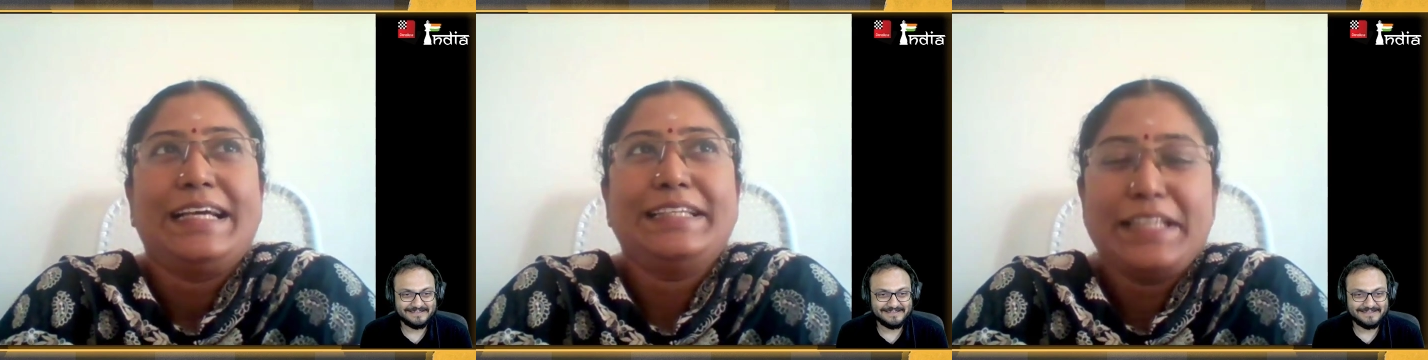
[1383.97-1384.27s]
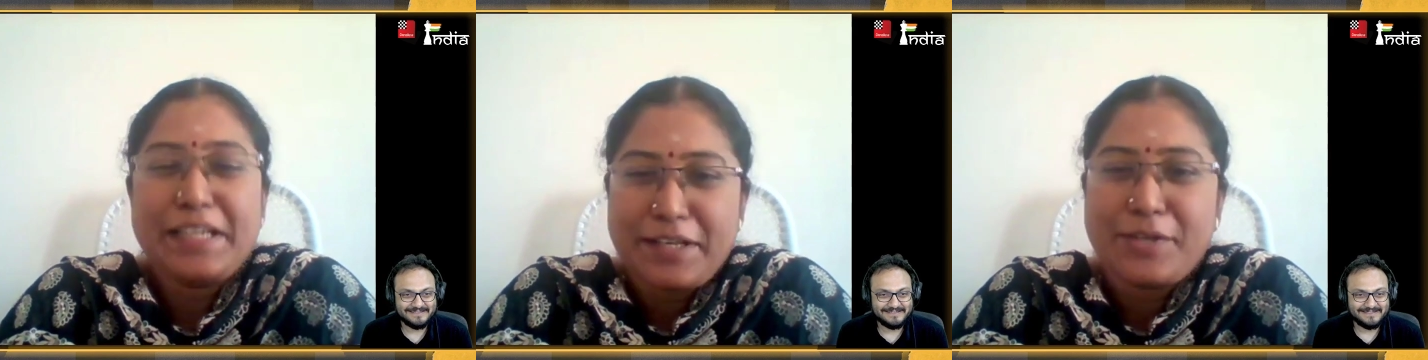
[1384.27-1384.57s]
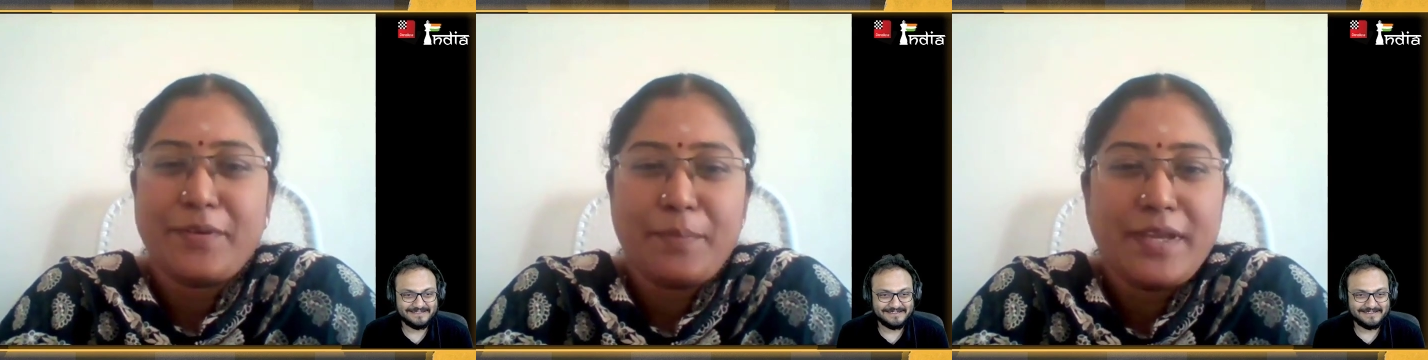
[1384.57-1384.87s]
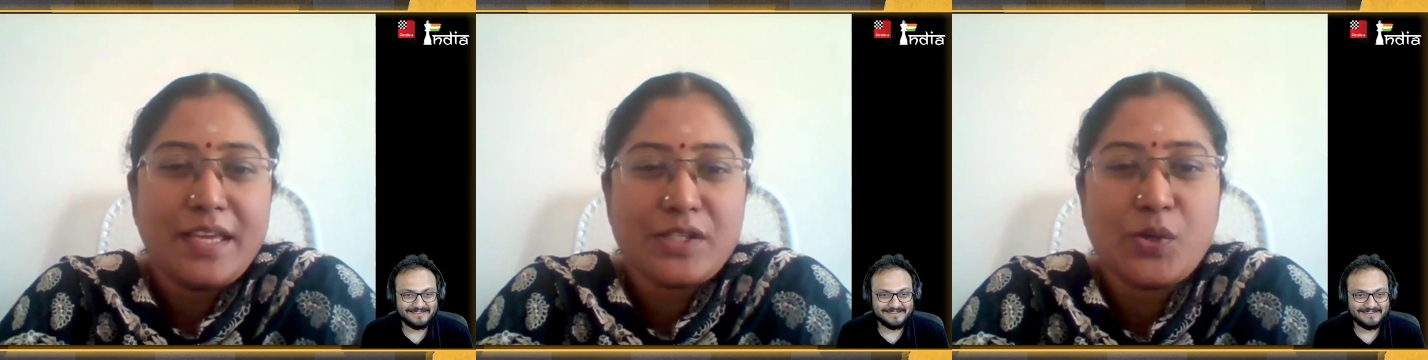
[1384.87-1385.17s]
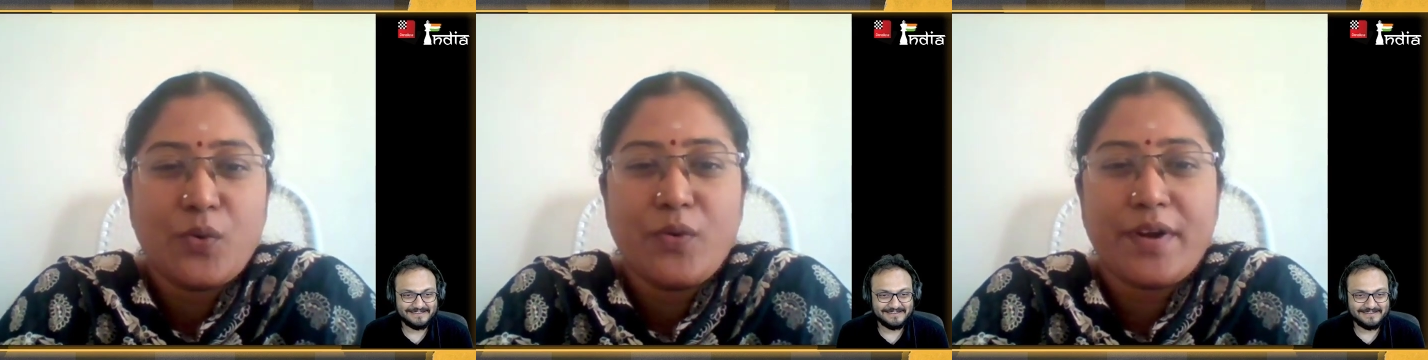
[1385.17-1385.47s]
Speaker 1: I think it will be a
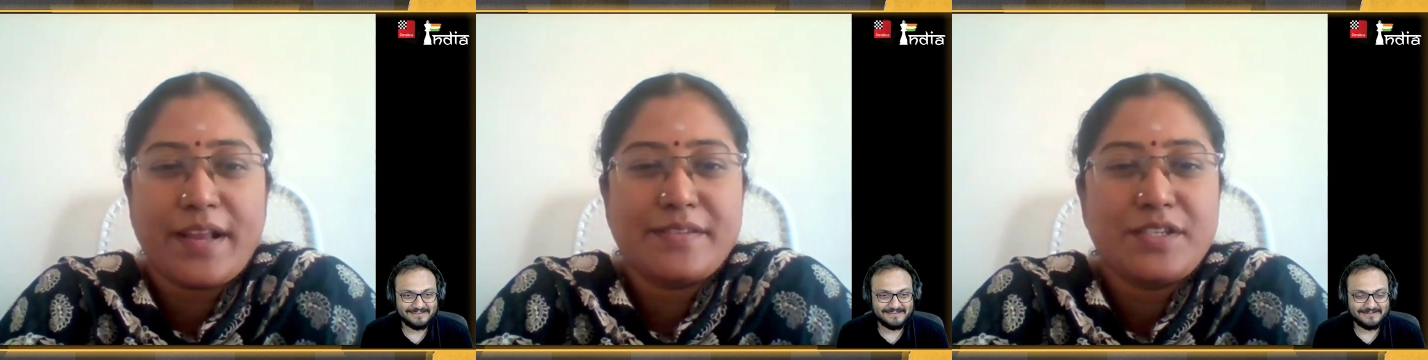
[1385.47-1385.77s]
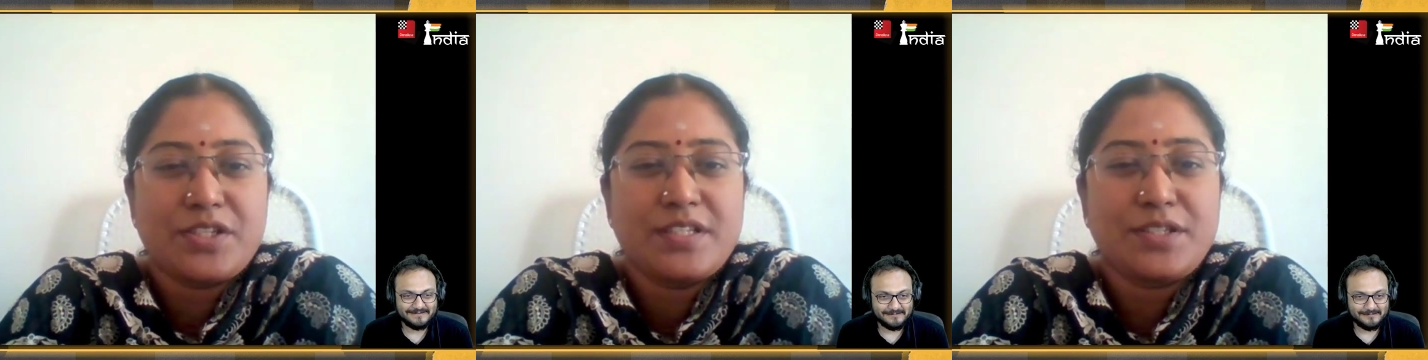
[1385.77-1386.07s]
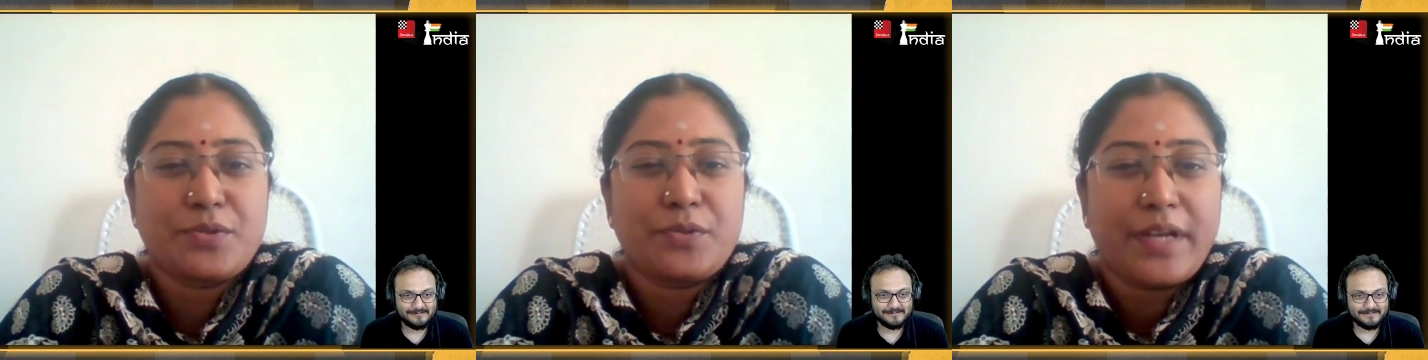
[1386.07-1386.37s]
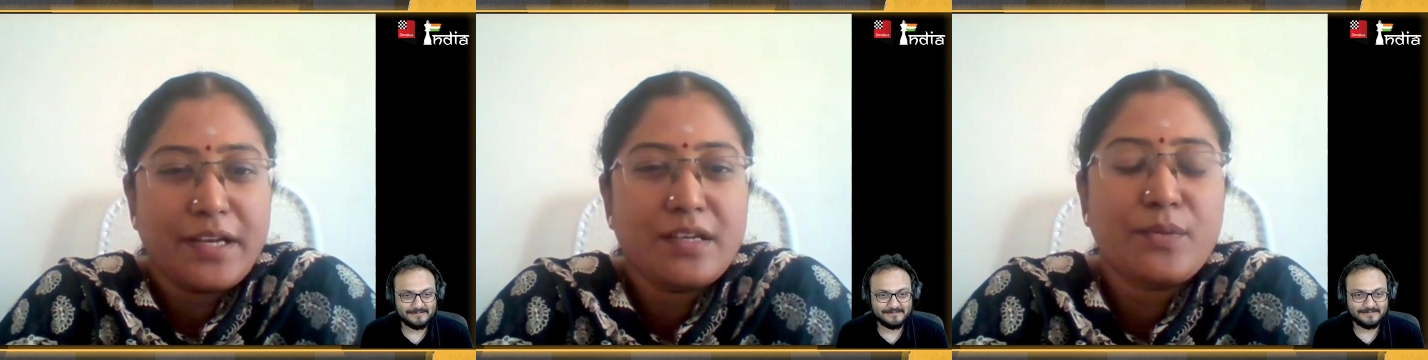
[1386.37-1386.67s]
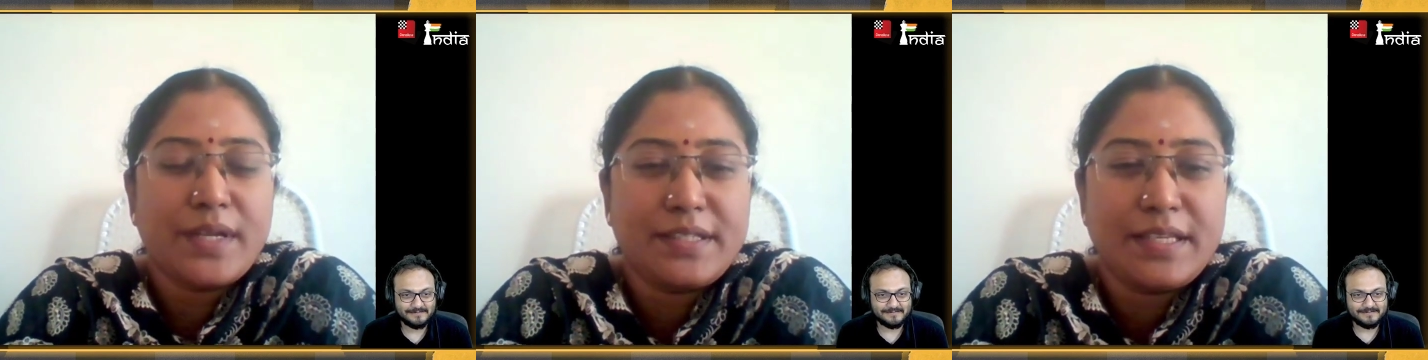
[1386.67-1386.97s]
slow transition. So right
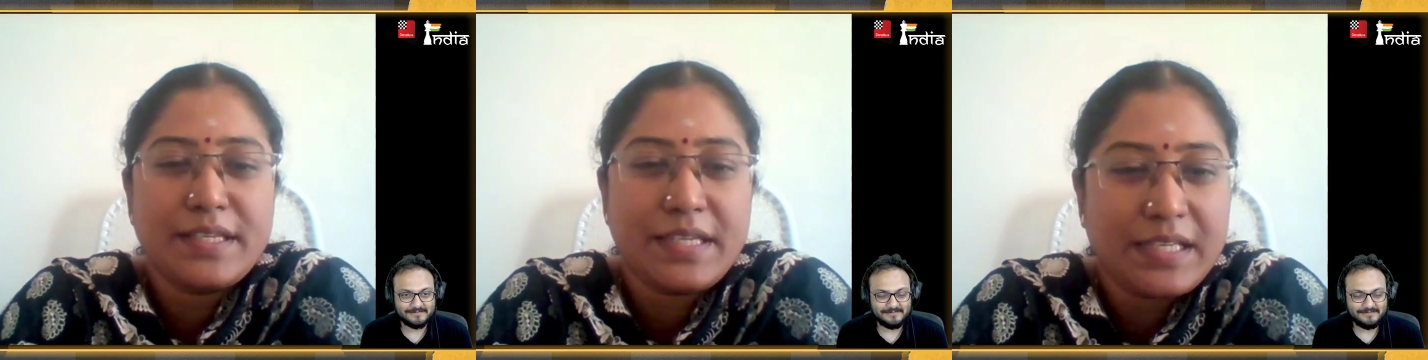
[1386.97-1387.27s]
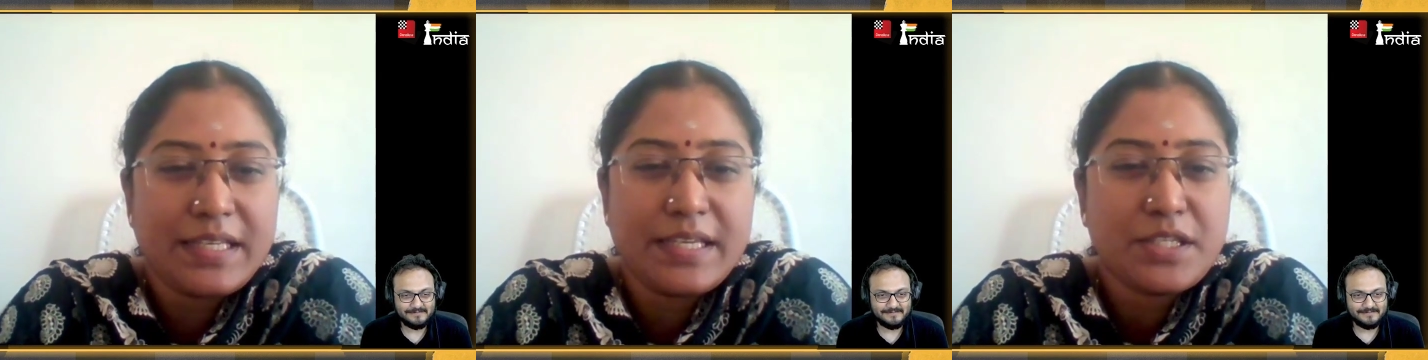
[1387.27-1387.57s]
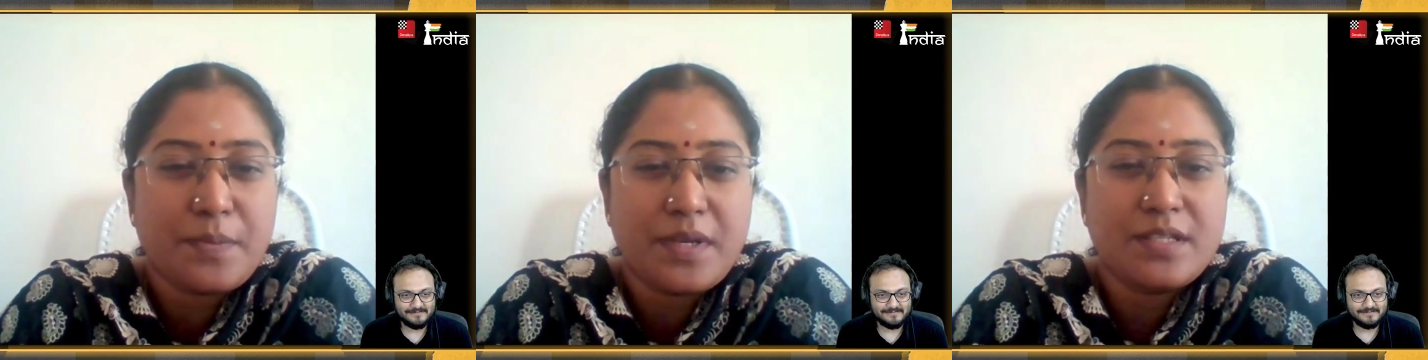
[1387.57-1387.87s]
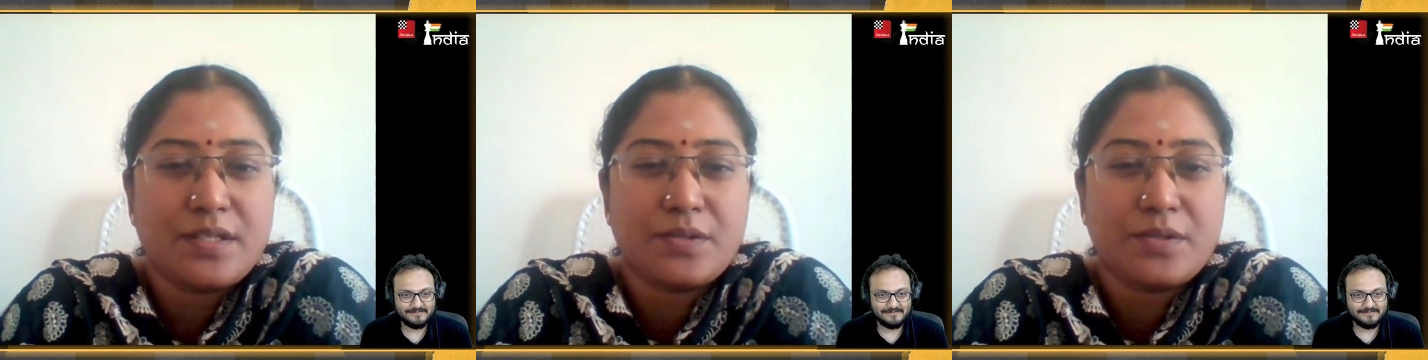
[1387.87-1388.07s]
now, I think he needs me.